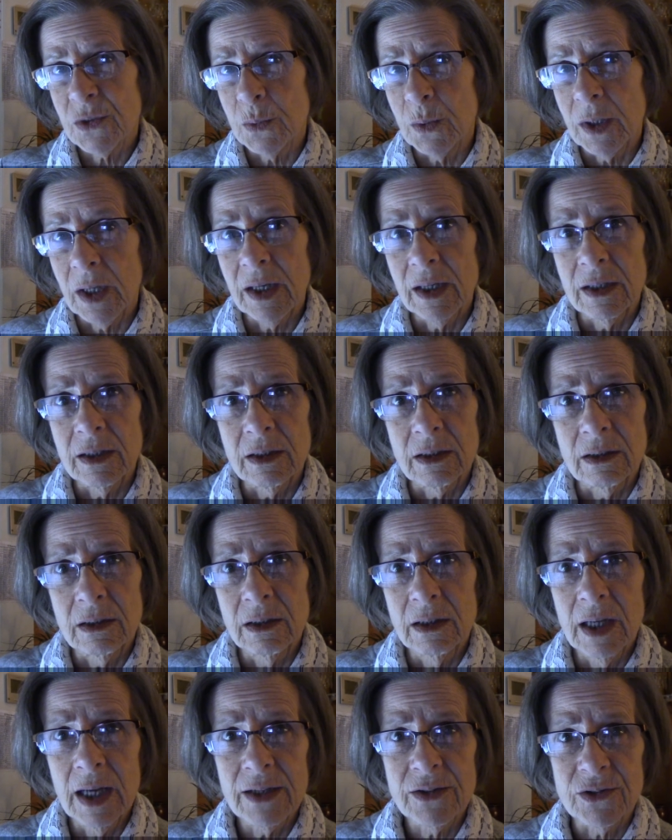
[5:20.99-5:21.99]
what I
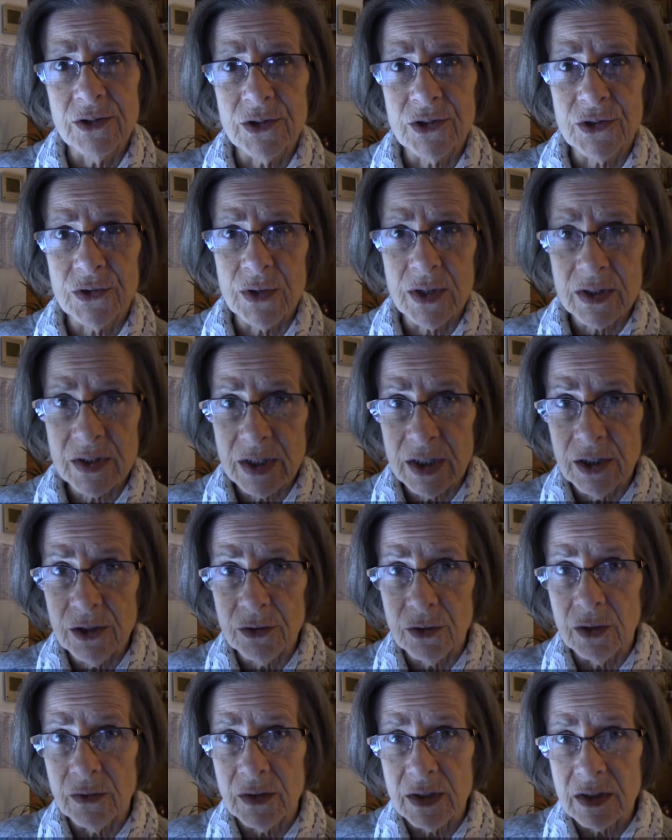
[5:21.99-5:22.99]
like to stress
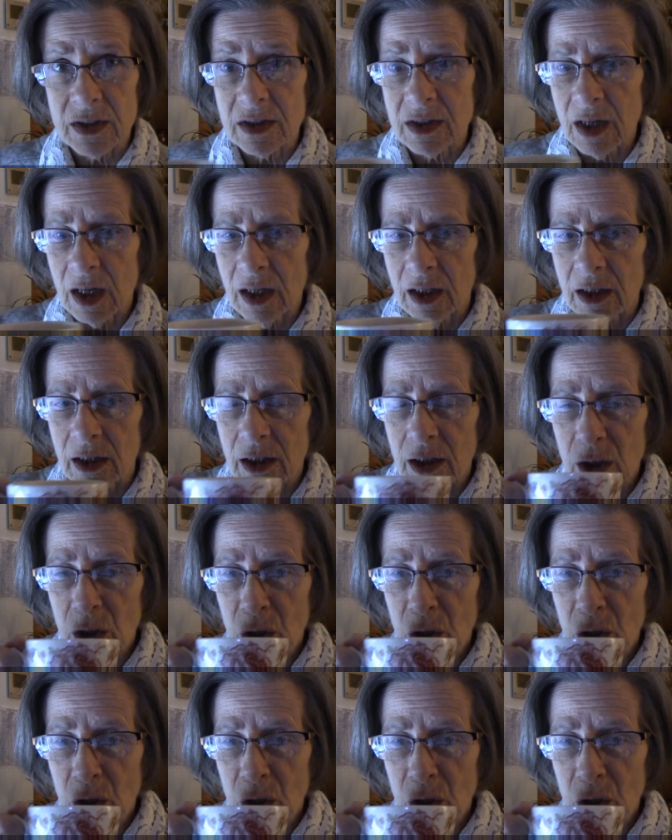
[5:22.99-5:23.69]
here on this site.